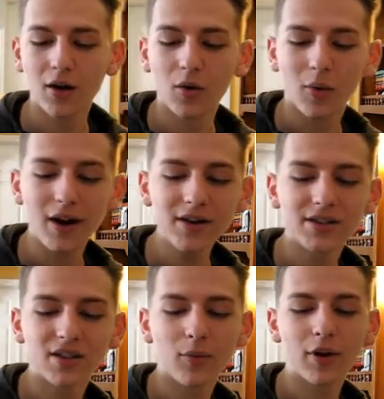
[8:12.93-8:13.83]
Where is
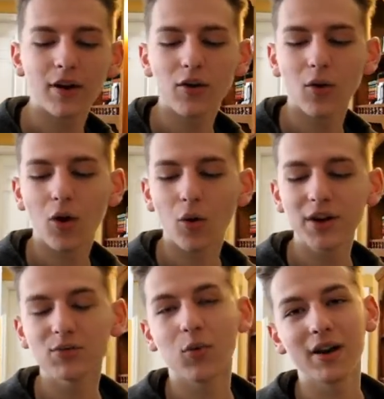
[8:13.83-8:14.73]
somewhere you
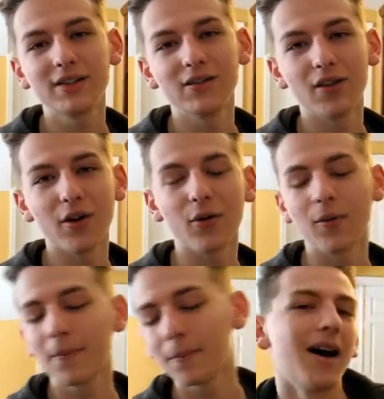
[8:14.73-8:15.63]
always wanted to go?
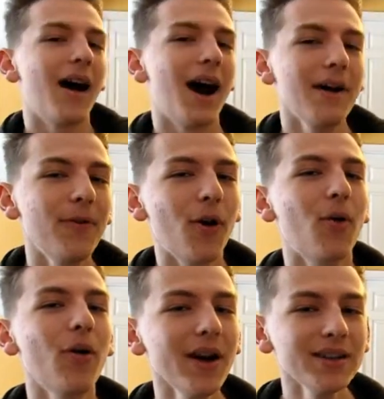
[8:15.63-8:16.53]
I have
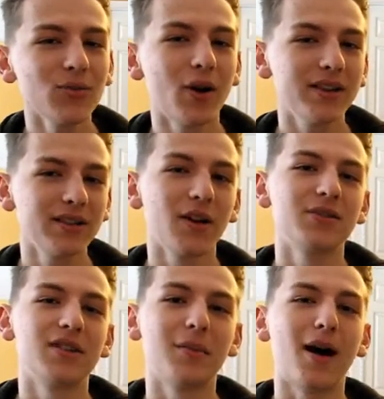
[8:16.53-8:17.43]
always wanted to go
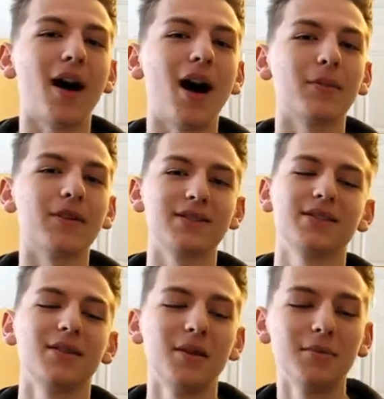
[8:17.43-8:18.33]
to the
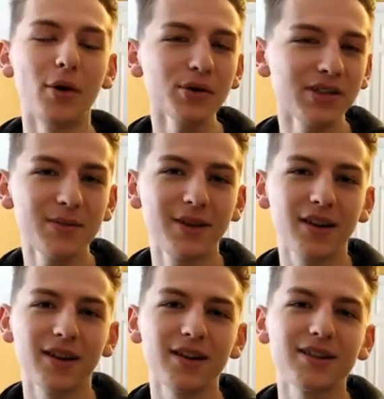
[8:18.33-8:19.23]
Bahamas, mostly
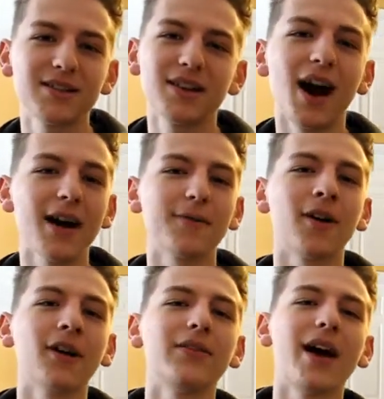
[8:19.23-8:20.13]
because I've
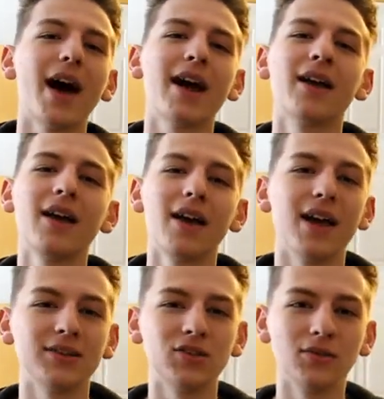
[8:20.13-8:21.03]
heard that
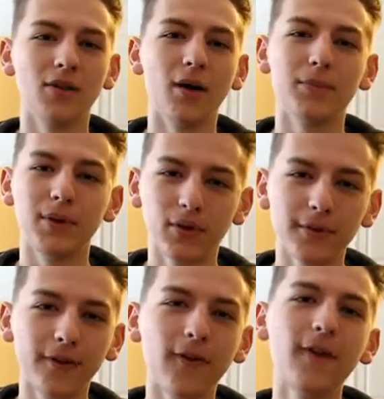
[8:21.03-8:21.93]
it's
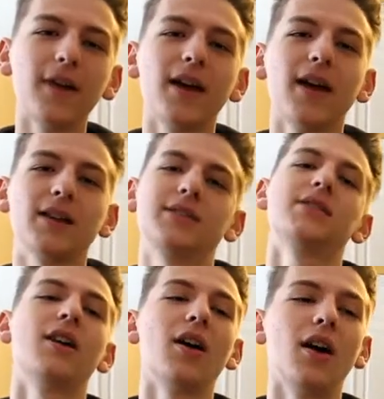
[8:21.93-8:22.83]
beautiful,
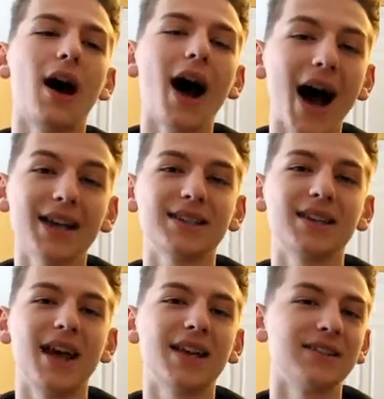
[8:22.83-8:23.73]
it's hot
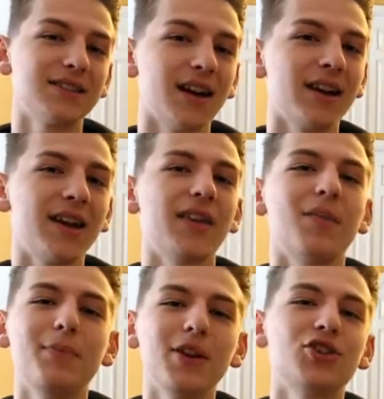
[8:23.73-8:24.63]
and sunny, and the
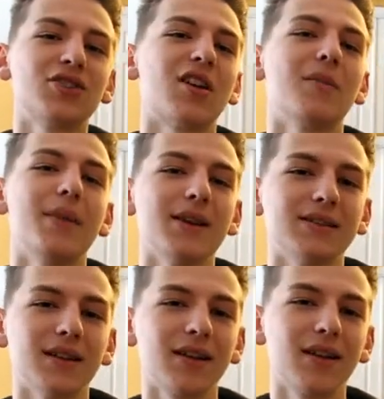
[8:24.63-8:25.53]
beaches are
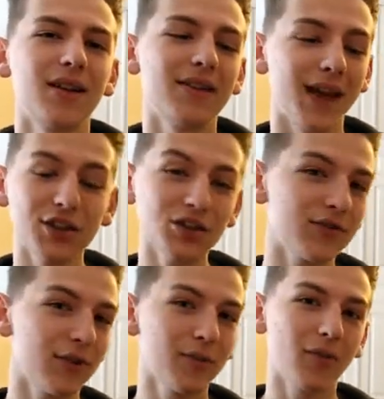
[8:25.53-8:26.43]
amazing. That's just
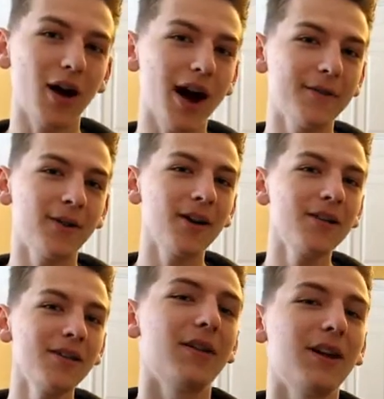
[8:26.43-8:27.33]
from what I've
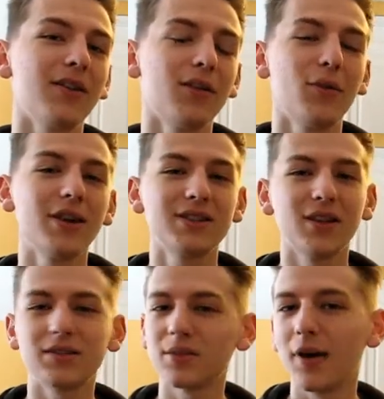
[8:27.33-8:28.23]
heard. Either wanted to
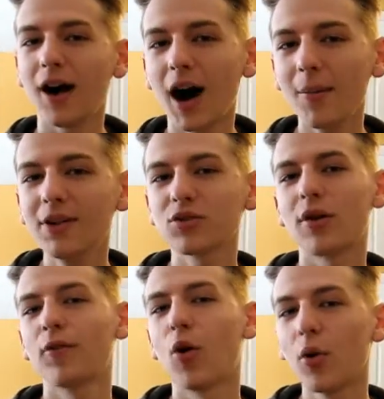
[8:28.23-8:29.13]
go to the Bahamas, or
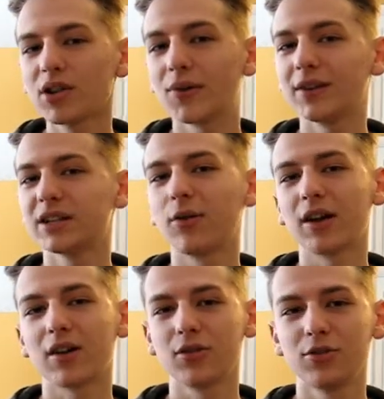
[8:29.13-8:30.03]
I've always wanted to go on
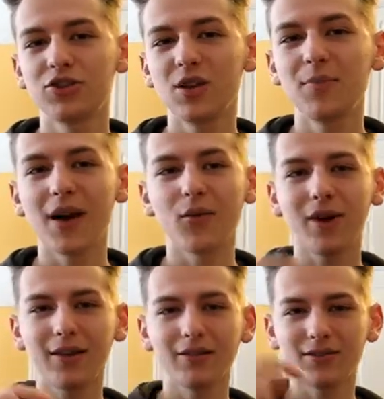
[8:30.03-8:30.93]
a cruise ship that
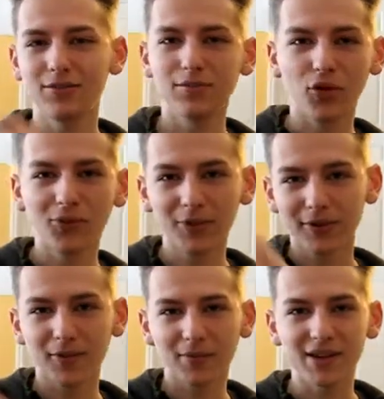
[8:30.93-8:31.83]
went to multiple
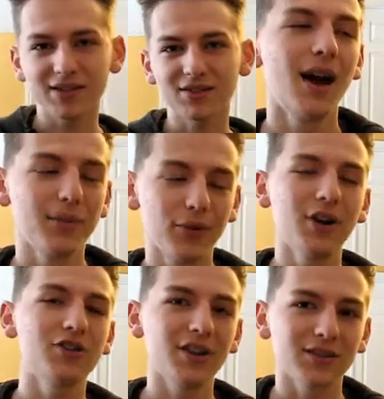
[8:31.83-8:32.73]
different places. I'm pretty
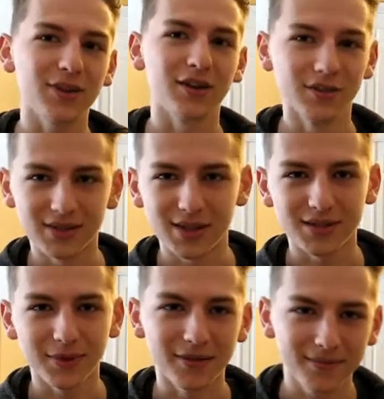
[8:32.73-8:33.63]
sure that's what a cruise is,
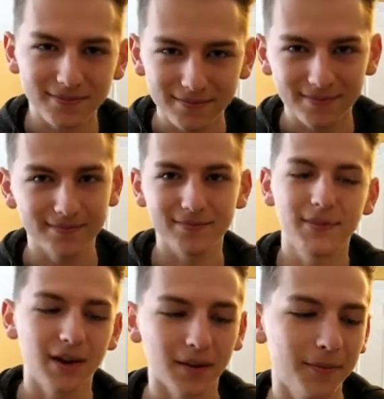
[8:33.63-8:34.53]
but,
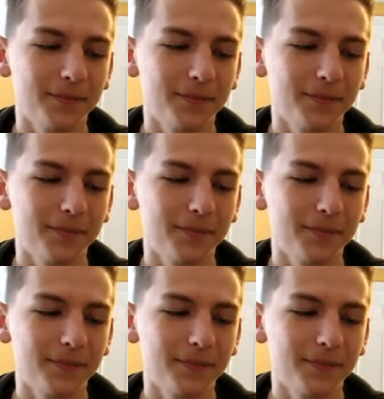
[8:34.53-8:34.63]
you know.